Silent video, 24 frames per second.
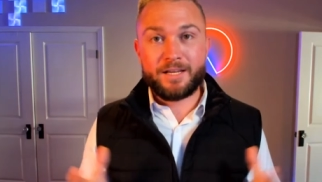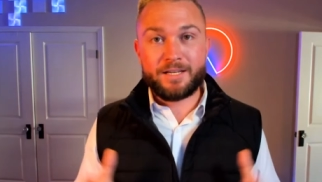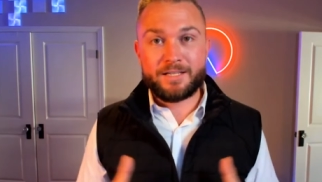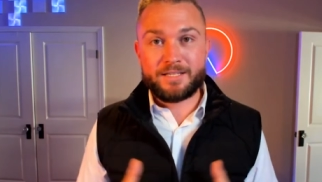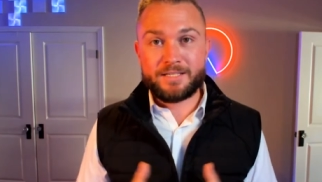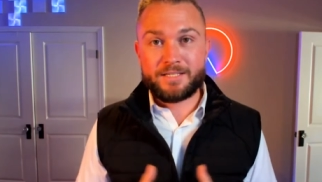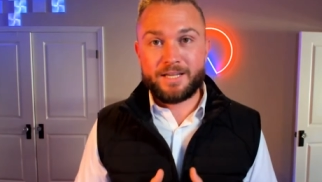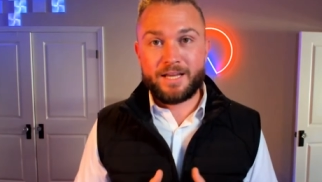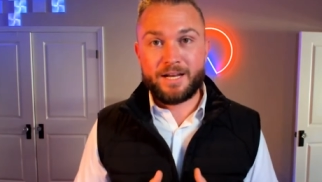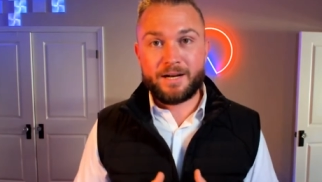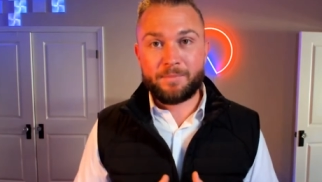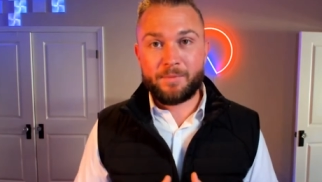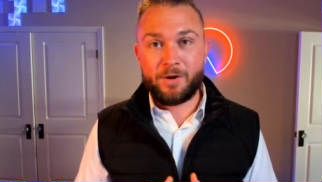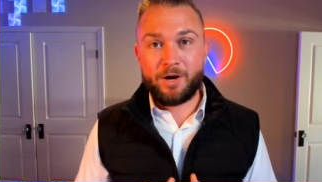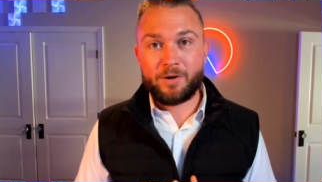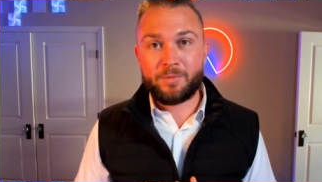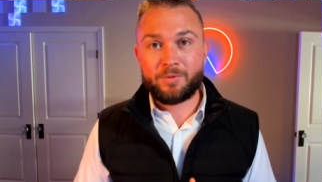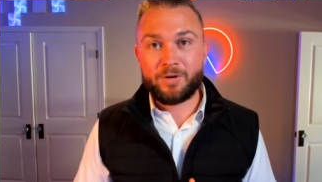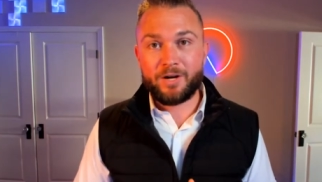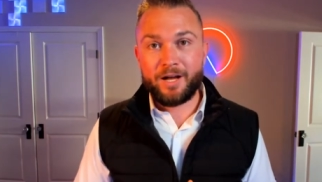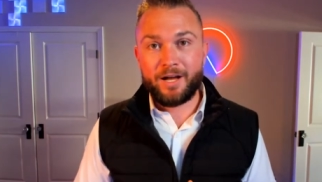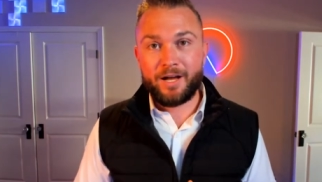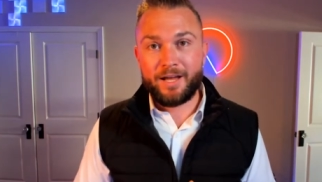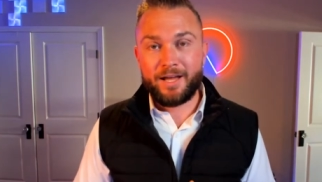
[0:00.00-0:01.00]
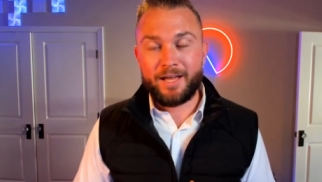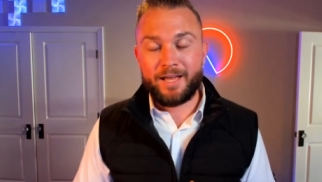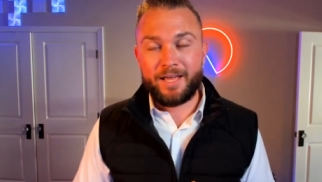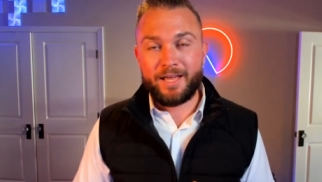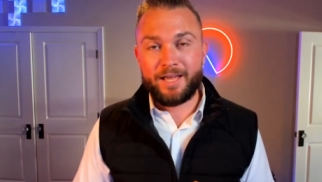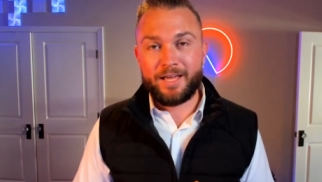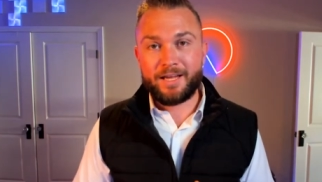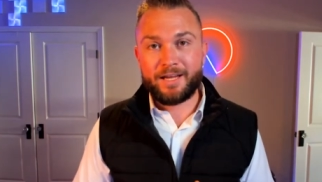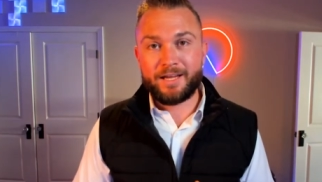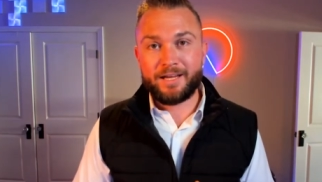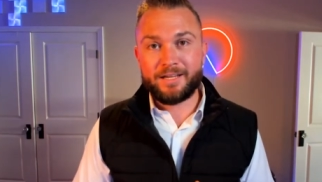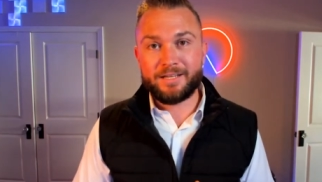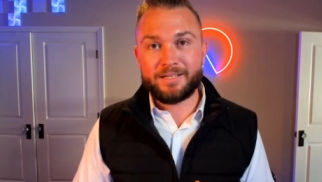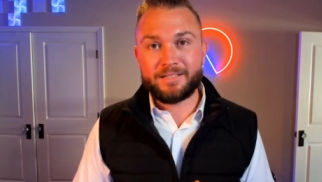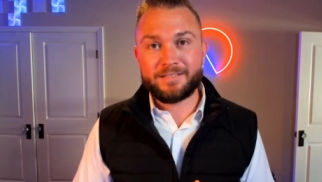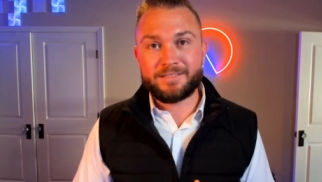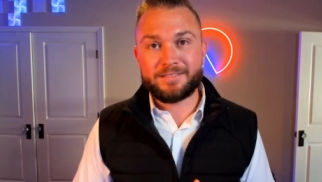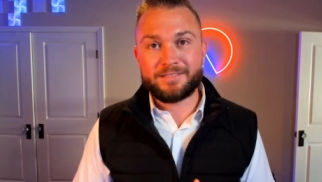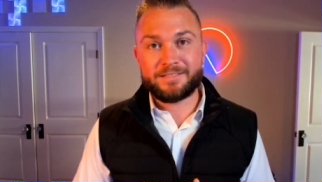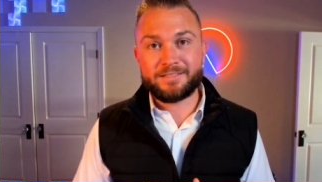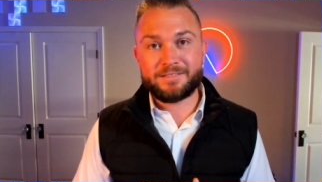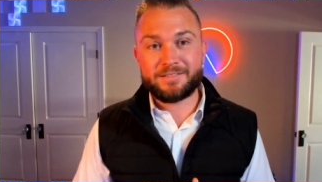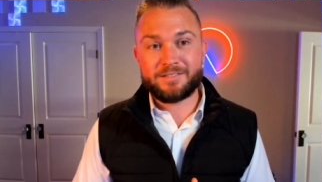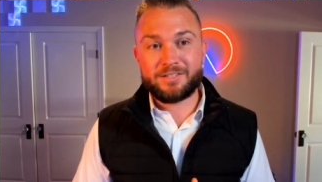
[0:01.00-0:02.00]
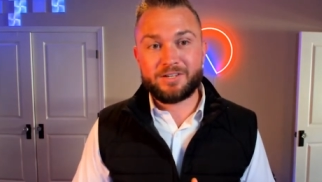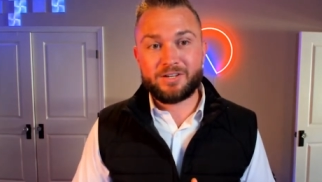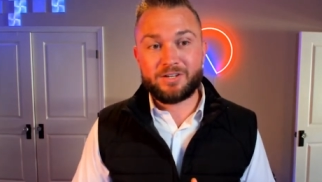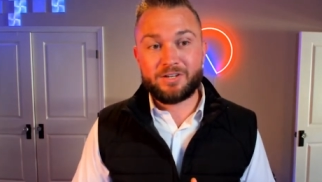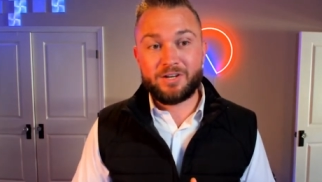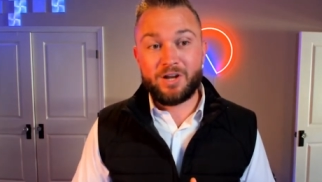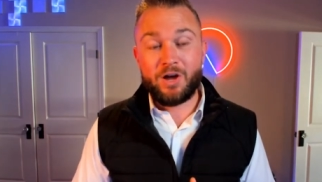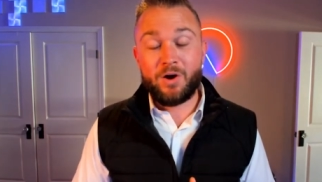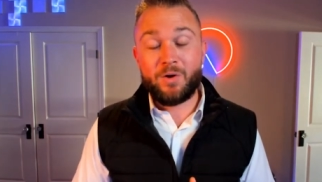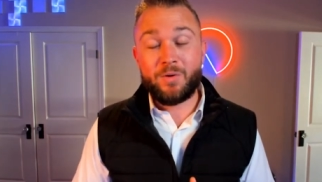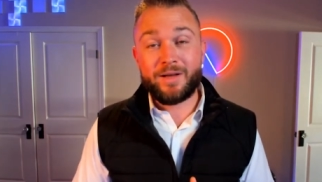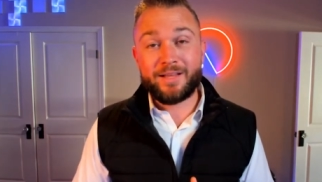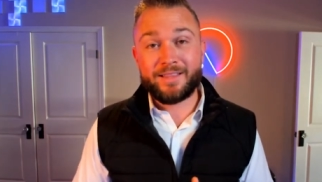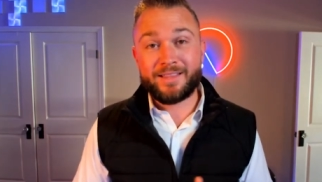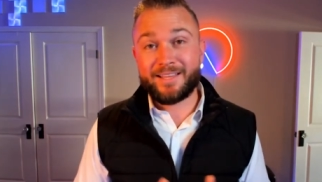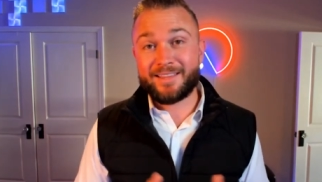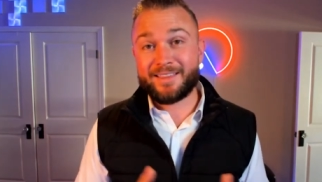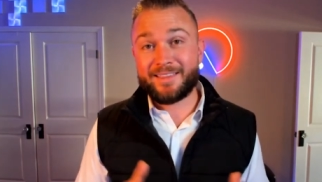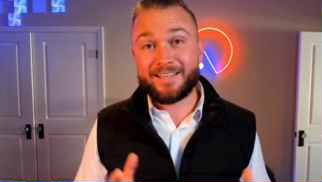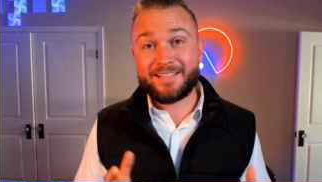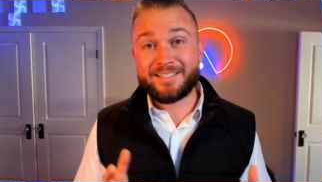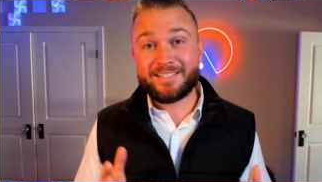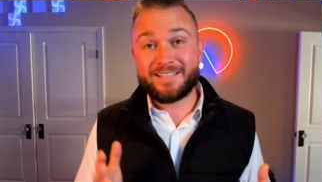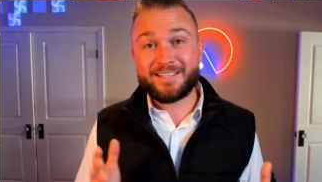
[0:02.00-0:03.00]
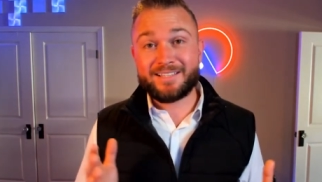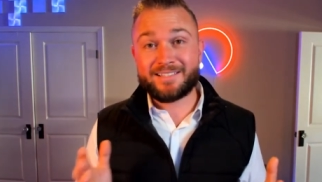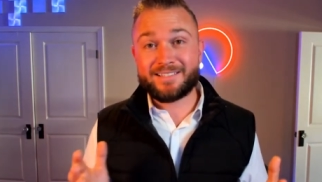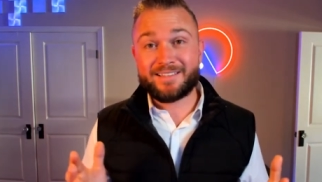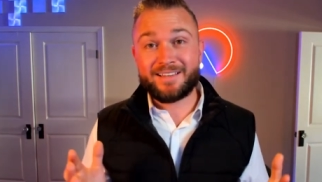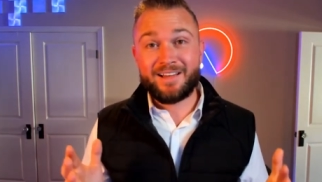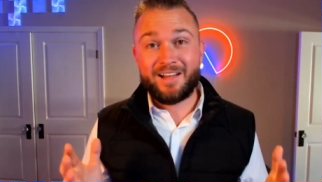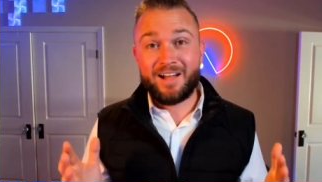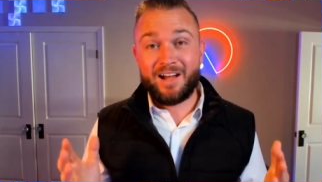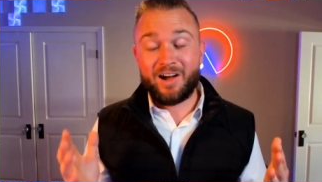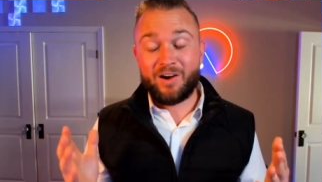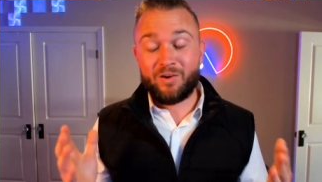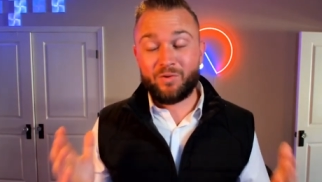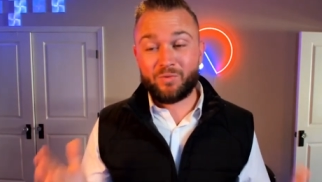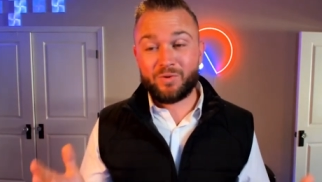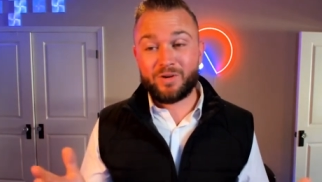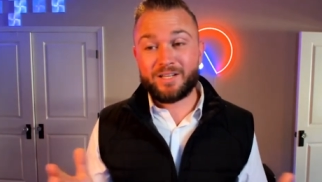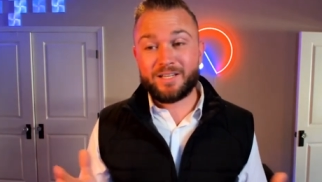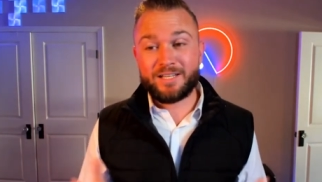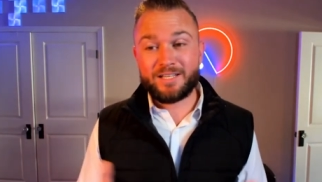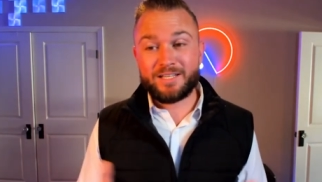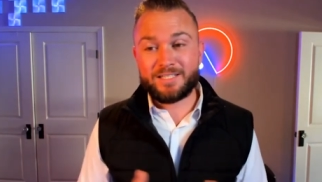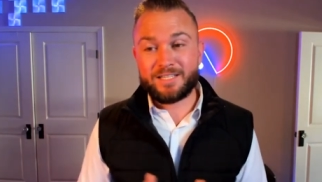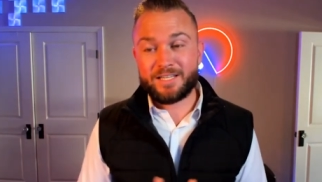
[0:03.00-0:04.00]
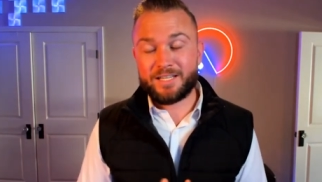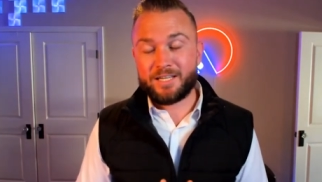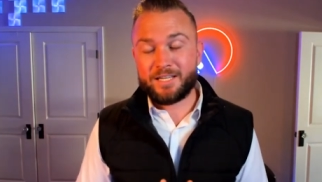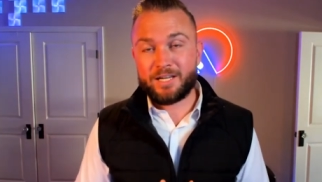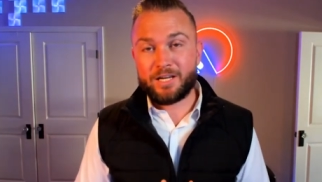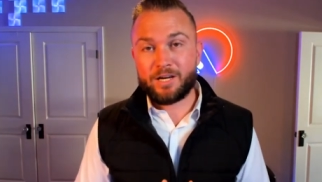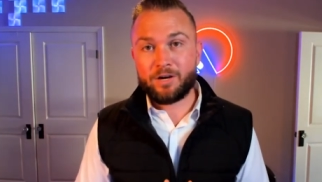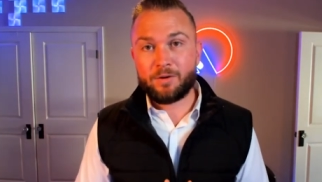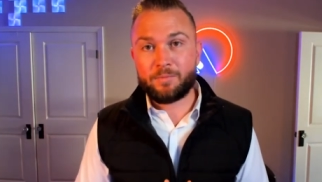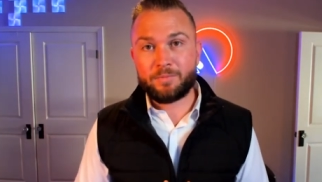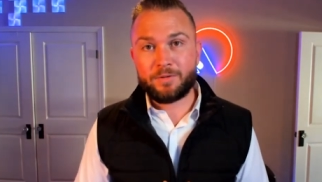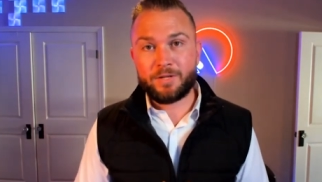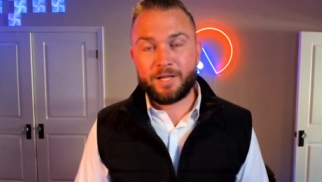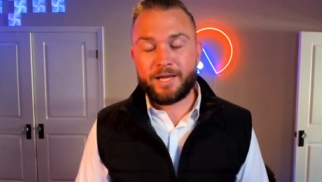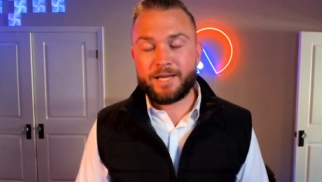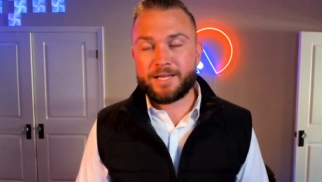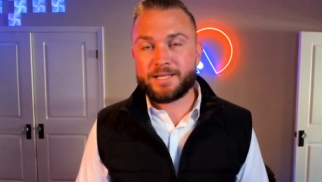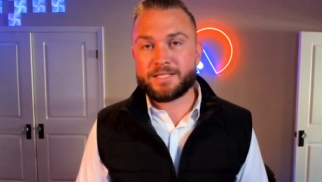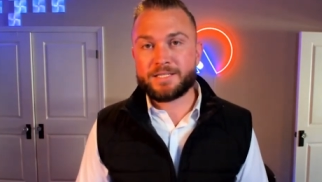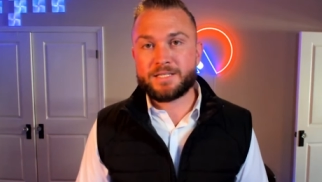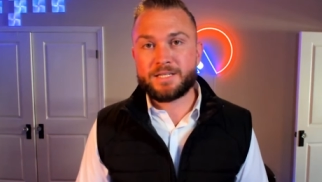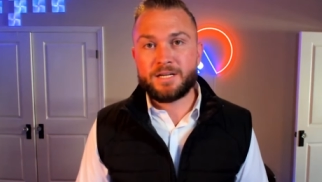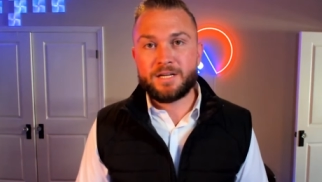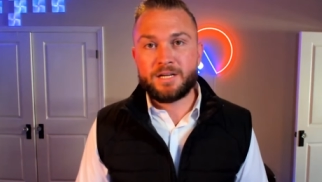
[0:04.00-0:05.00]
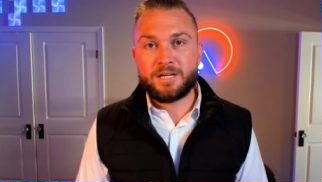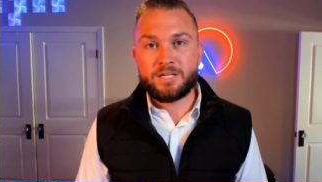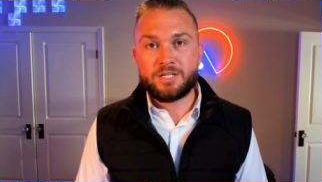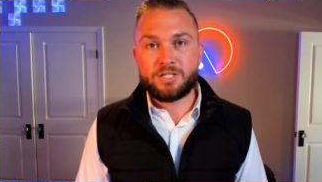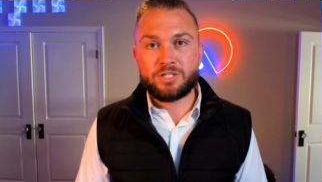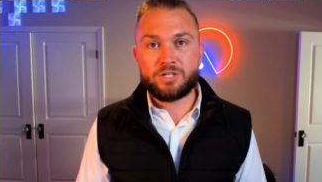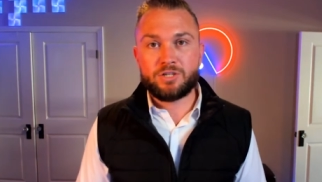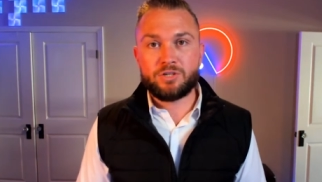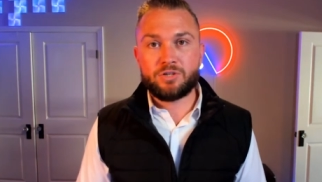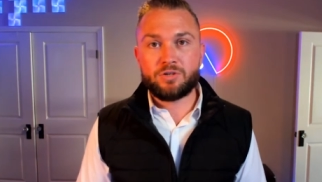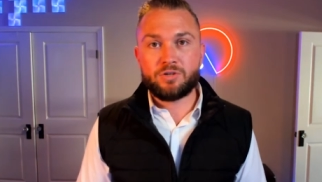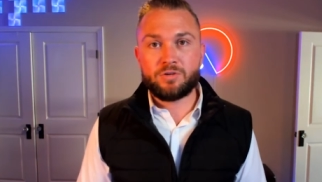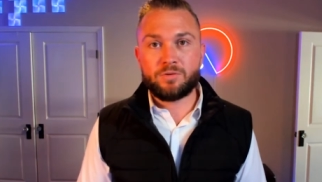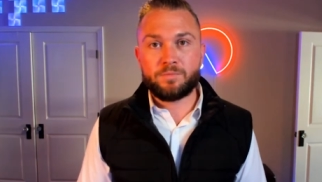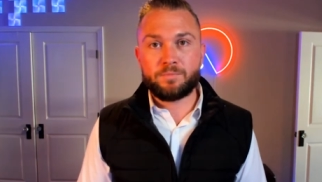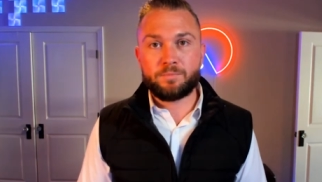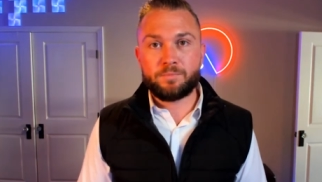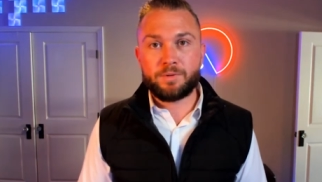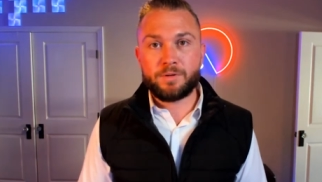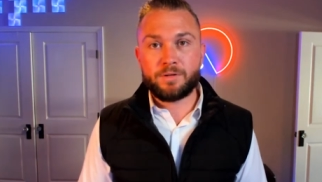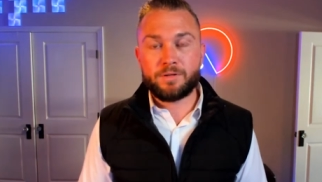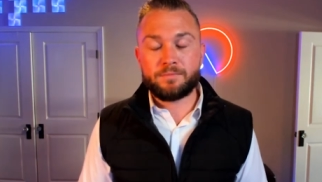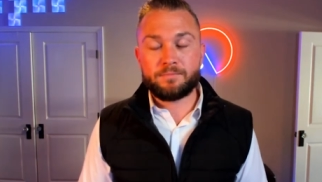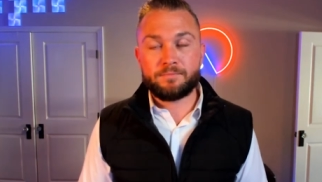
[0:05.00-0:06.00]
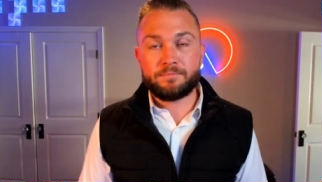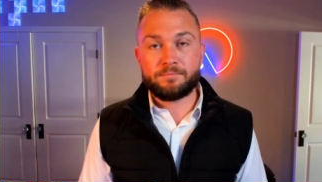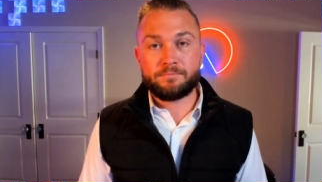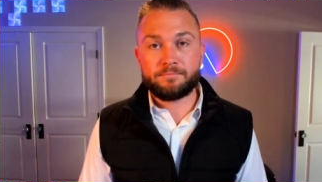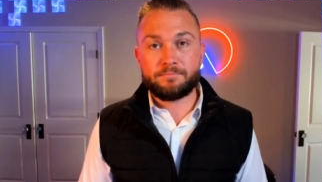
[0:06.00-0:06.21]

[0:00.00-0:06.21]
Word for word: to Santa Barbara and knowing that this is a really secure place to put